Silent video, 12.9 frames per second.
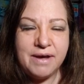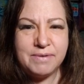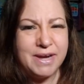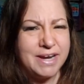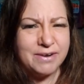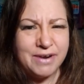
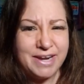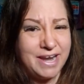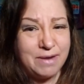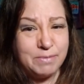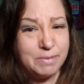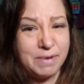I know I
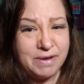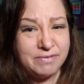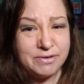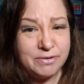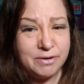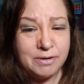named them
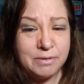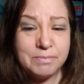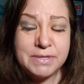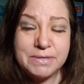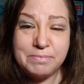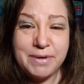after
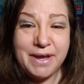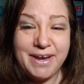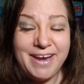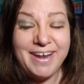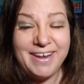herbs, but,